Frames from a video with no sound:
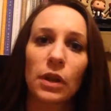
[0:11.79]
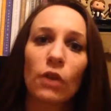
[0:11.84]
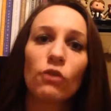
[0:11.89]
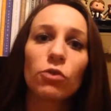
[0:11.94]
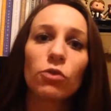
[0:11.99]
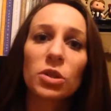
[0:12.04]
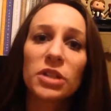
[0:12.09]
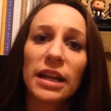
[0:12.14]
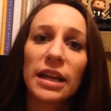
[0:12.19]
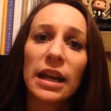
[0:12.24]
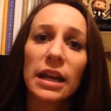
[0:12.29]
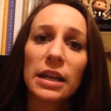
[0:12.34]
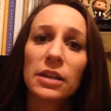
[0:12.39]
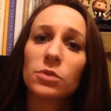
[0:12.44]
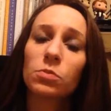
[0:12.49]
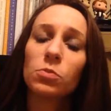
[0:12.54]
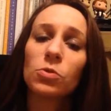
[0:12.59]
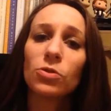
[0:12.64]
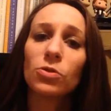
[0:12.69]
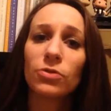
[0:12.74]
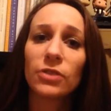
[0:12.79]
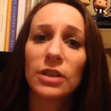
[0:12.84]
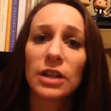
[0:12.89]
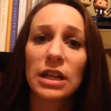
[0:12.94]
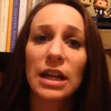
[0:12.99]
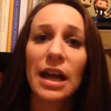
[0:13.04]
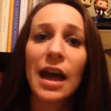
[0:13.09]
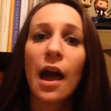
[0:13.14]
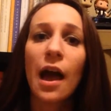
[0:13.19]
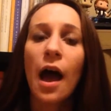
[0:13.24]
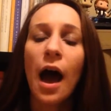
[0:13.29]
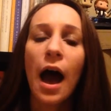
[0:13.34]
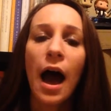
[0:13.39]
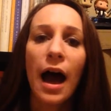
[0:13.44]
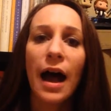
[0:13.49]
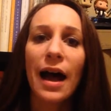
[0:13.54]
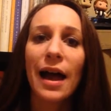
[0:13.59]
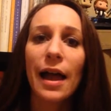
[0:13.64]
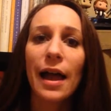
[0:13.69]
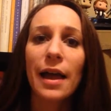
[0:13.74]
For today's movie,
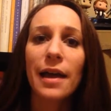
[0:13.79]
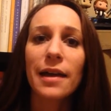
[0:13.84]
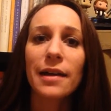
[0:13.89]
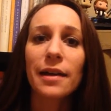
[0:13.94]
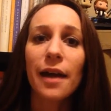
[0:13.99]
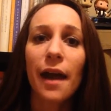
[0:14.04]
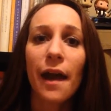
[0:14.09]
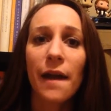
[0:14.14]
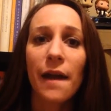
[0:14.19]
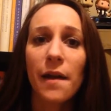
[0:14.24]
I